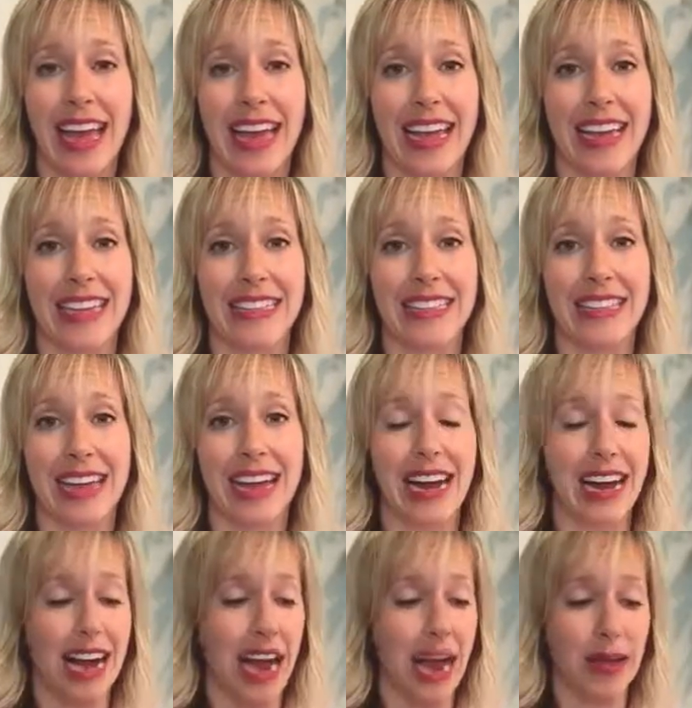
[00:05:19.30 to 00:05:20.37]
And
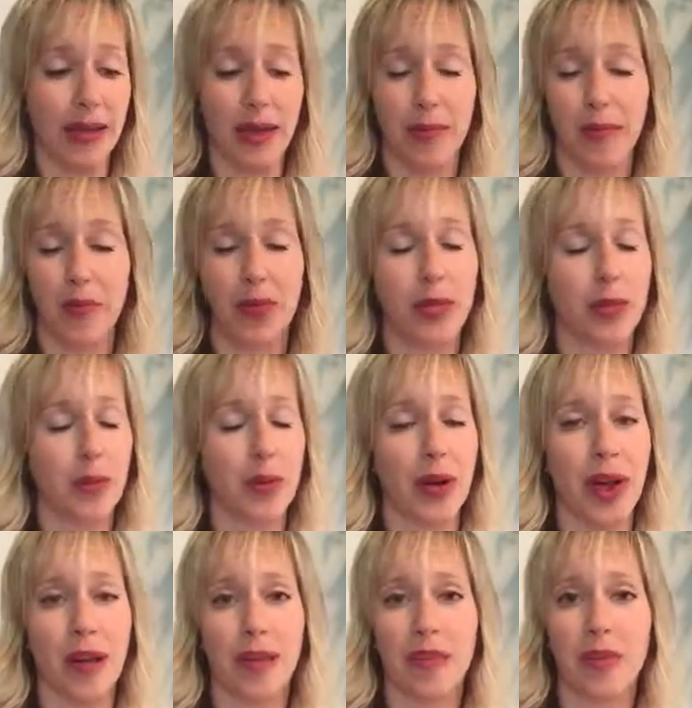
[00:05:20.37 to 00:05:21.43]
I'm really
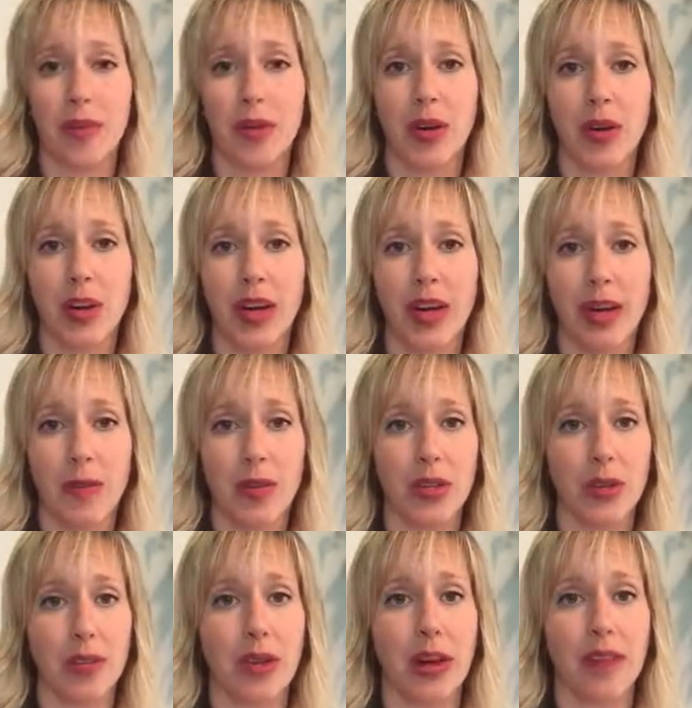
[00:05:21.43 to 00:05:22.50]
proud of the book. I'm
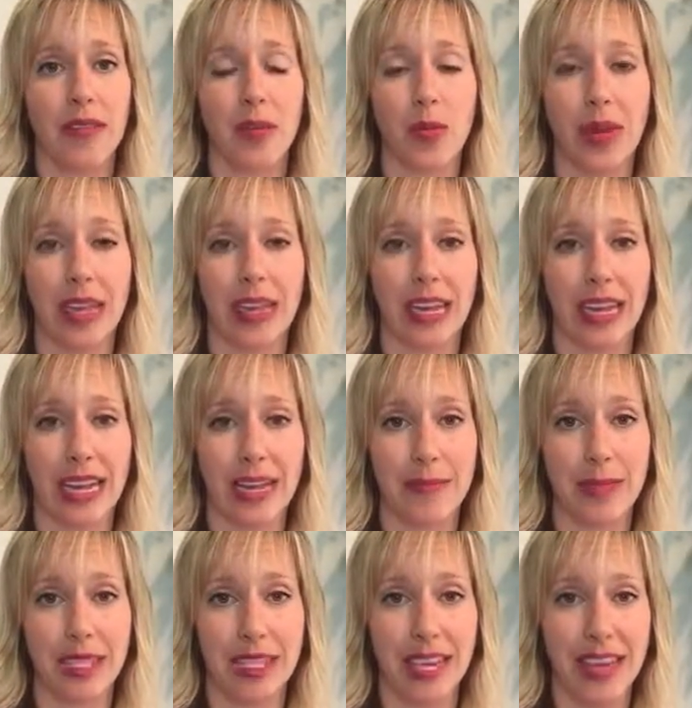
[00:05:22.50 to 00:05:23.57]
really proud of the way that it
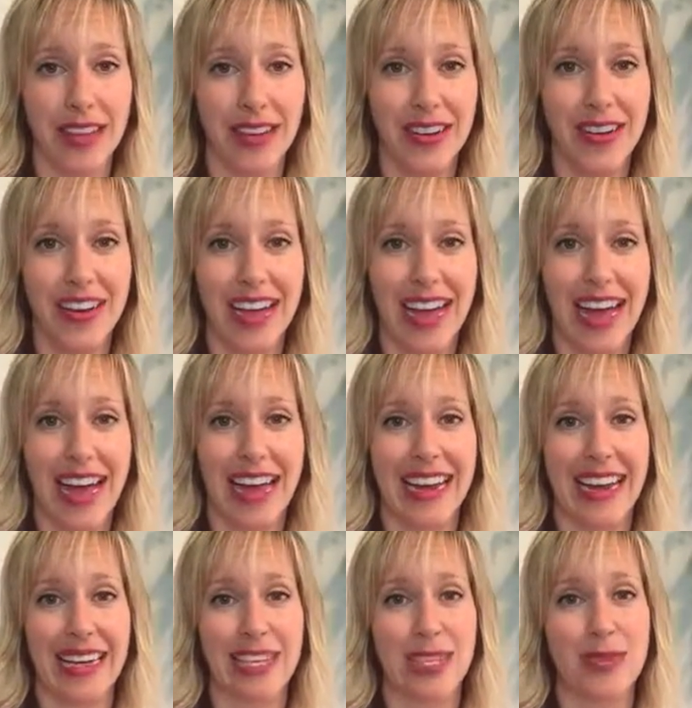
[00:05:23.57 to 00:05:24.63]
came together.
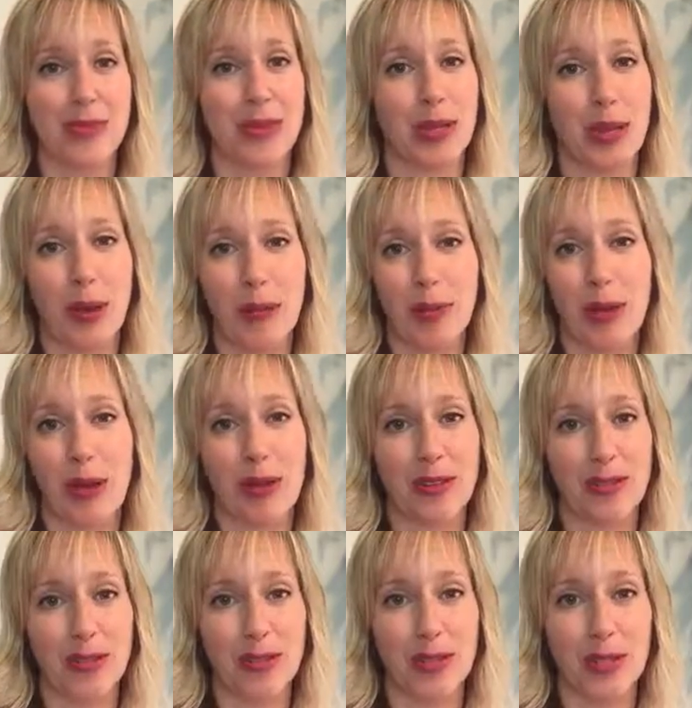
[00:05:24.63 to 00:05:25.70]
And I just really hope that
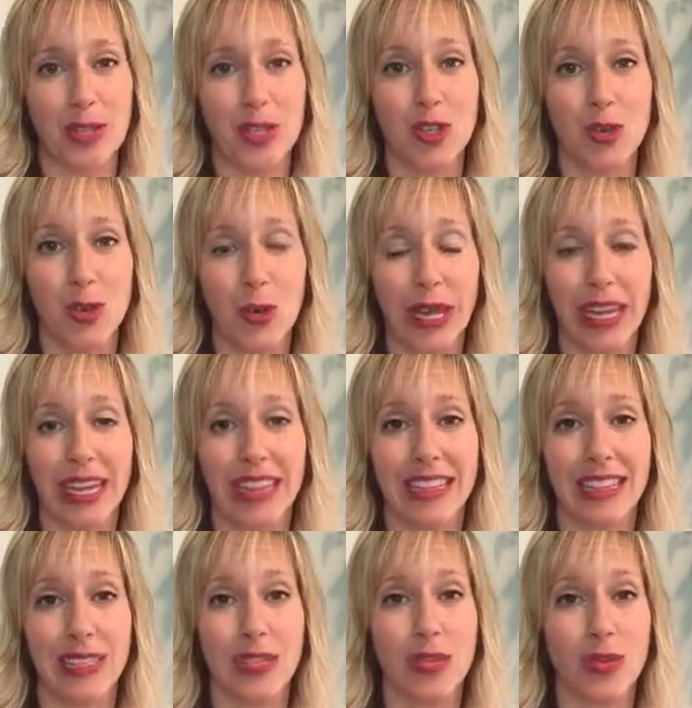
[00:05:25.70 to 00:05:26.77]
all of you will enjoy
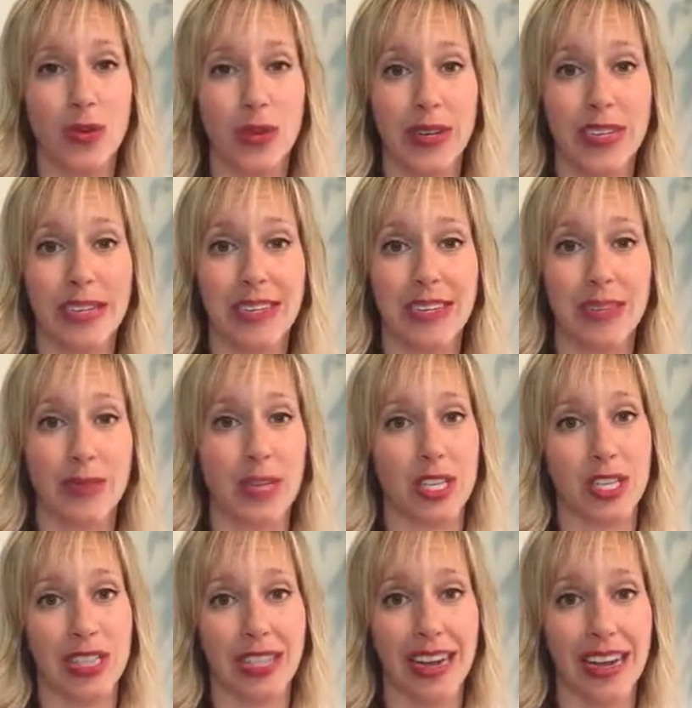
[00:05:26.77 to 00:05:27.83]
these stories as
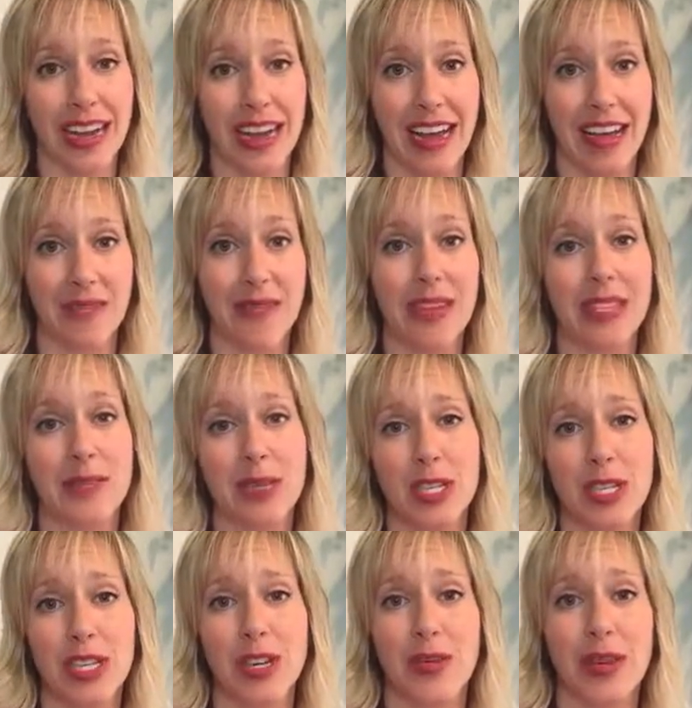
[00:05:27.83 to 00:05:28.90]
much as I have,
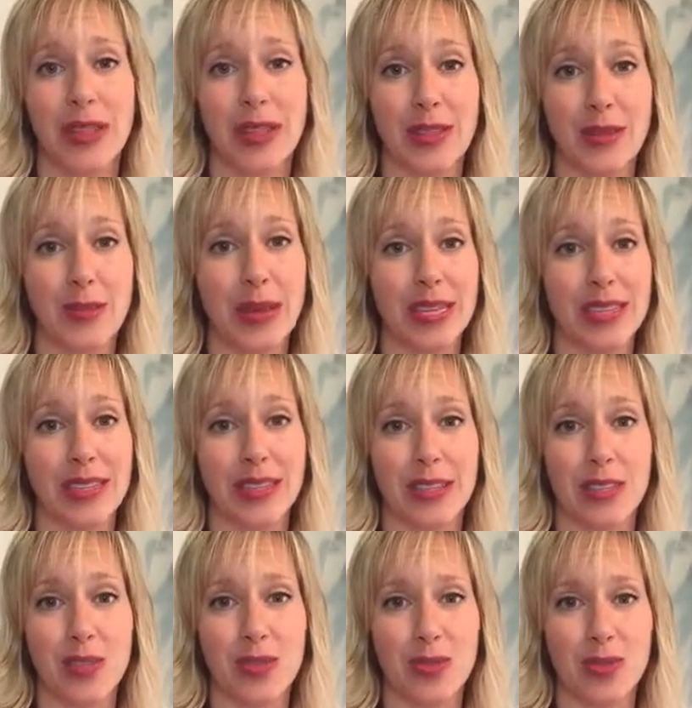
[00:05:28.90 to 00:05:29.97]
especially knowing that they're based on
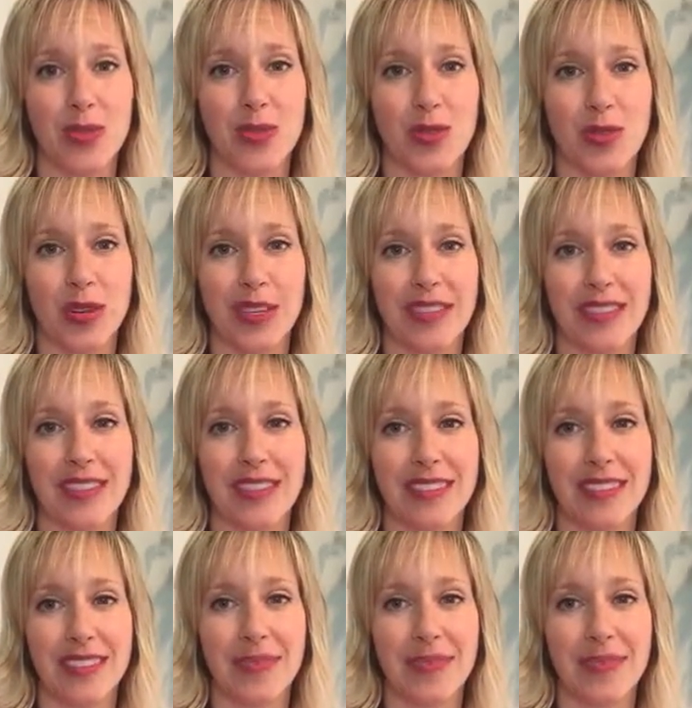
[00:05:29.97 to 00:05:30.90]
these true stories.